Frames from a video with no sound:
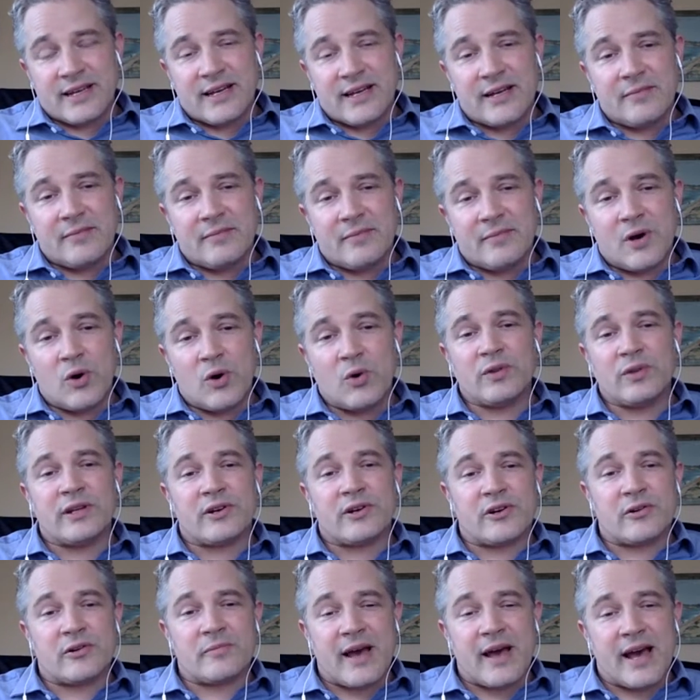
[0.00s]
Only
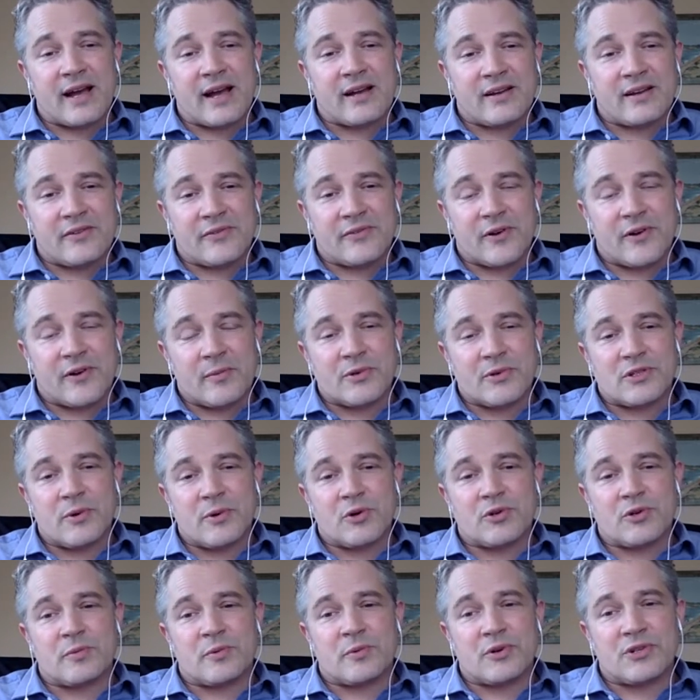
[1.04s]
heard back from a
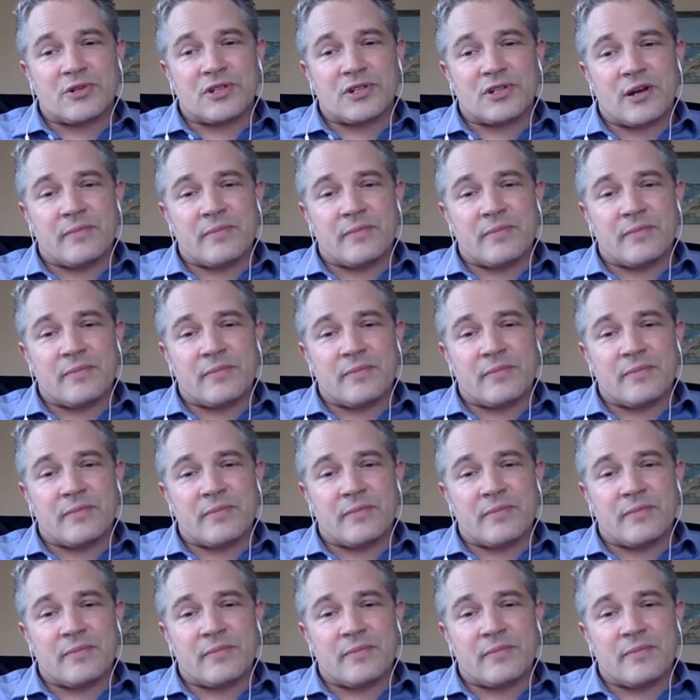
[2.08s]
spokesperson